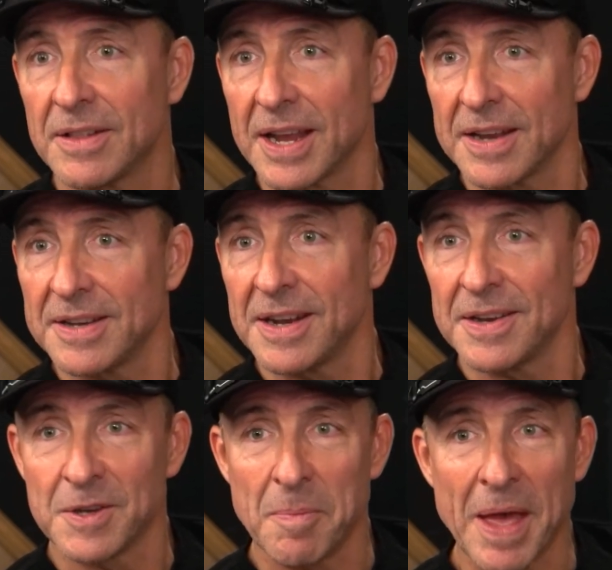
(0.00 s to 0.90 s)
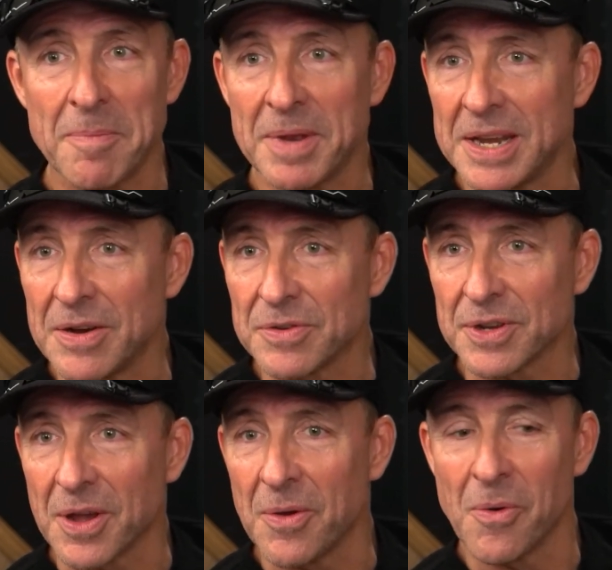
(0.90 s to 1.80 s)
like I did in Tibet many years
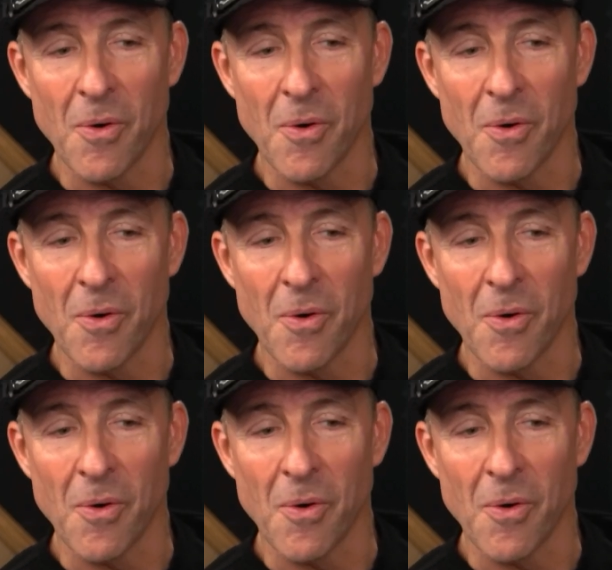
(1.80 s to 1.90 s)
ago,